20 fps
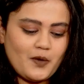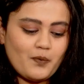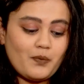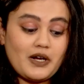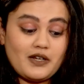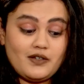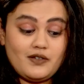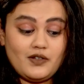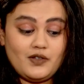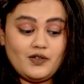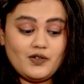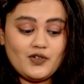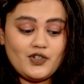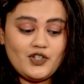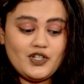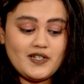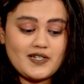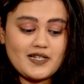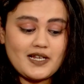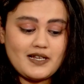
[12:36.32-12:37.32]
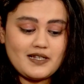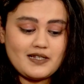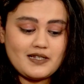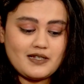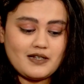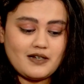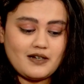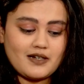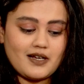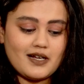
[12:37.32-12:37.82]
But, you know, she
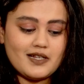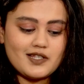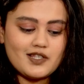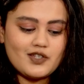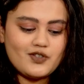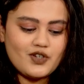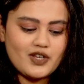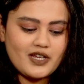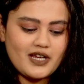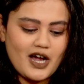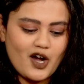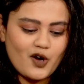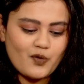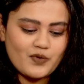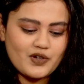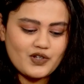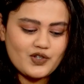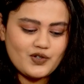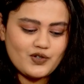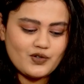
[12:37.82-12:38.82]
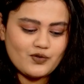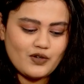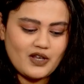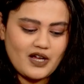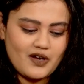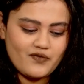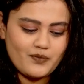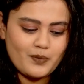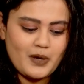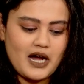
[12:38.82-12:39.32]
says, considering how much you
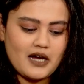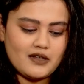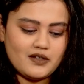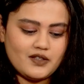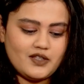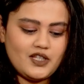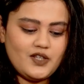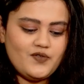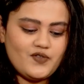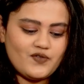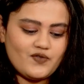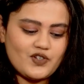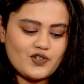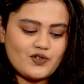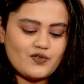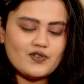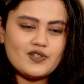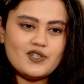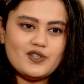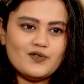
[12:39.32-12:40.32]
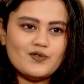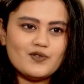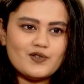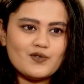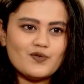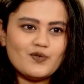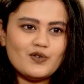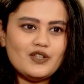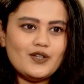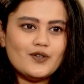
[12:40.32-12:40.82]
love Mahanati, we wish to see you
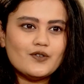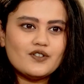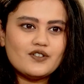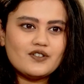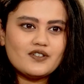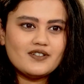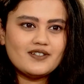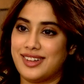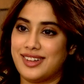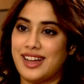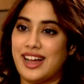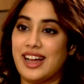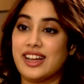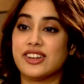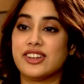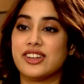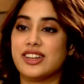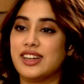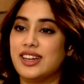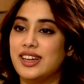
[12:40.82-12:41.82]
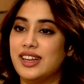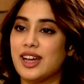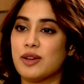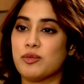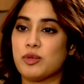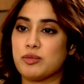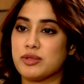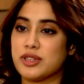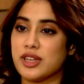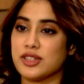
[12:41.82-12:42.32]
soon here. I really
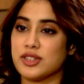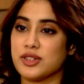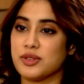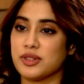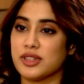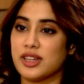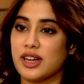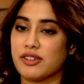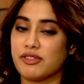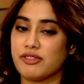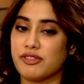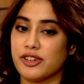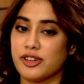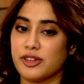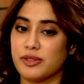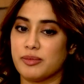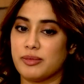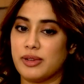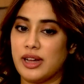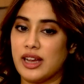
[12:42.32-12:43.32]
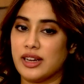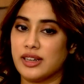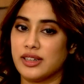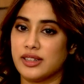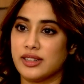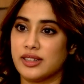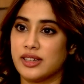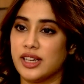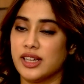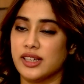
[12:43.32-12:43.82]
am obsessed with that film
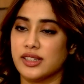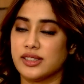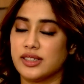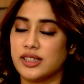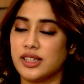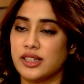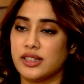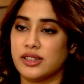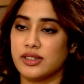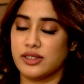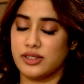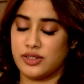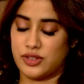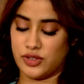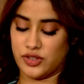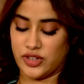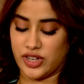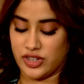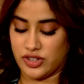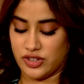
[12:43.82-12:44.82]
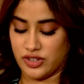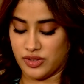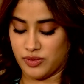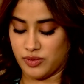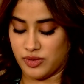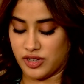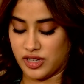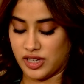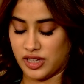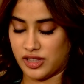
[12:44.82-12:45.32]
and Kirti Suresh's
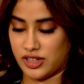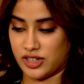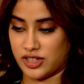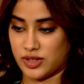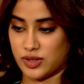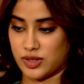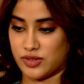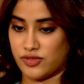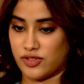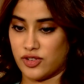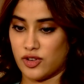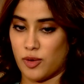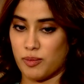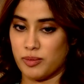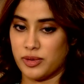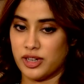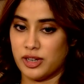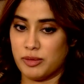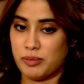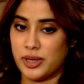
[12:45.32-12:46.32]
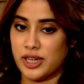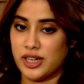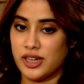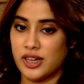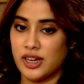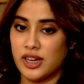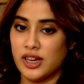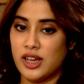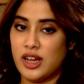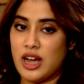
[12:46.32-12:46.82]
work. I think she was phenomenal. But
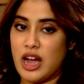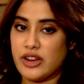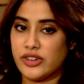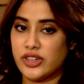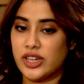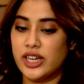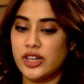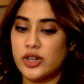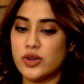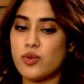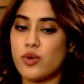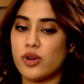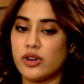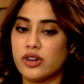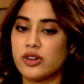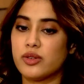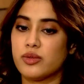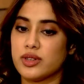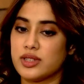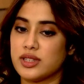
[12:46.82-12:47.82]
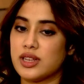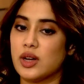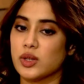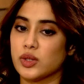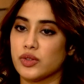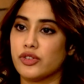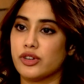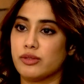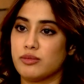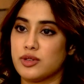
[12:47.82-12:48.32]
I really do want to do a
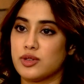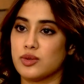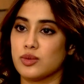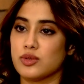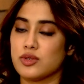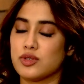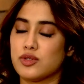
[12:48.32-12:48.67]
South film soon.